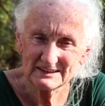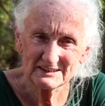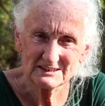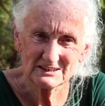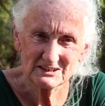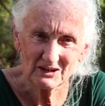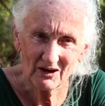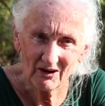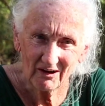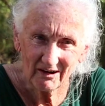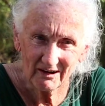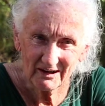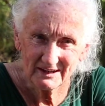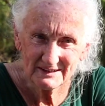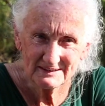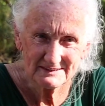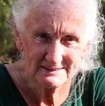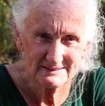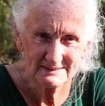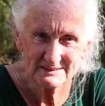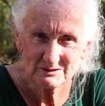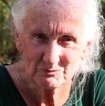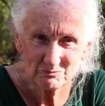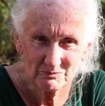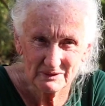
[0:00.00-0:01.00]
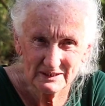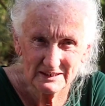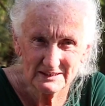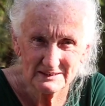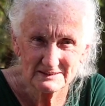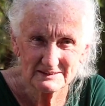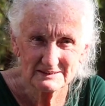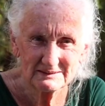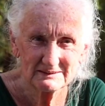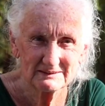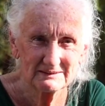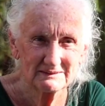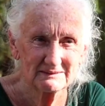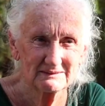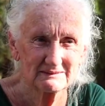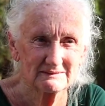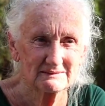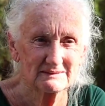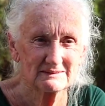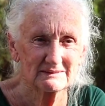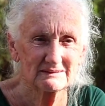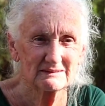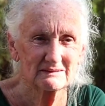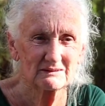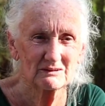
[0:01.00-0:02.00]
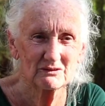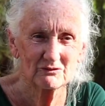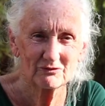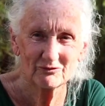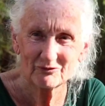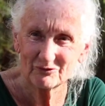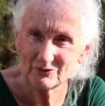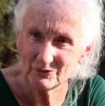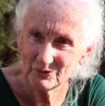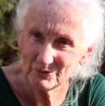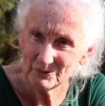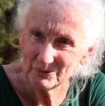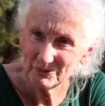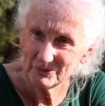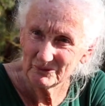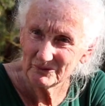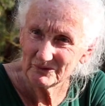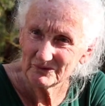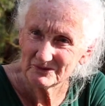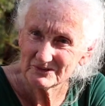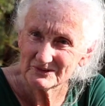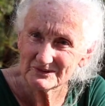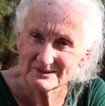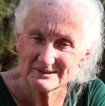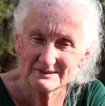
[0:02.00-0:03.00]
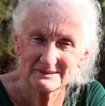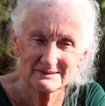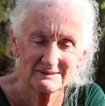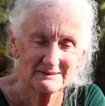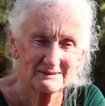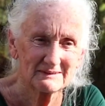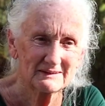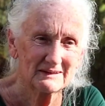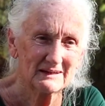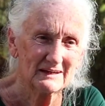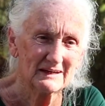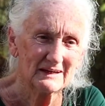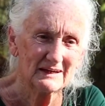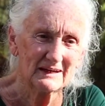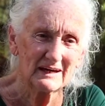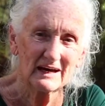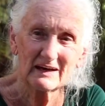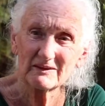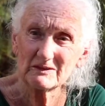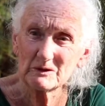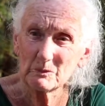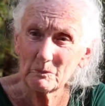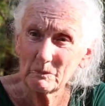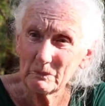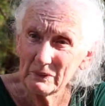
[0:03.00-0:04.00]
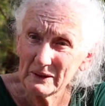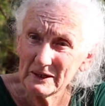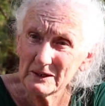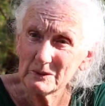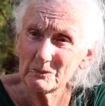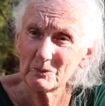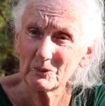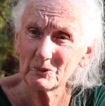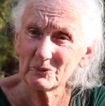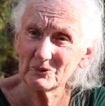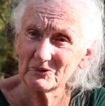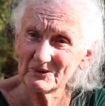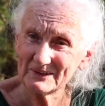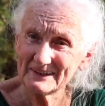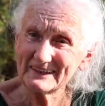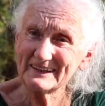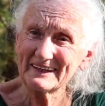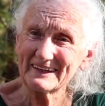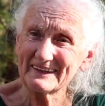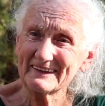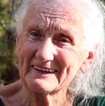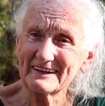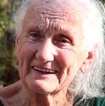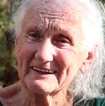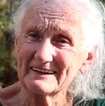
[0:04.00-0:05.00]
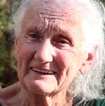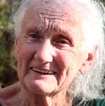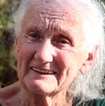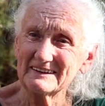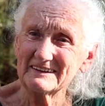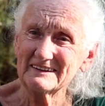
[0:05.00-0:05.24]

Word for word: It ties the medicines and the foods and the people together.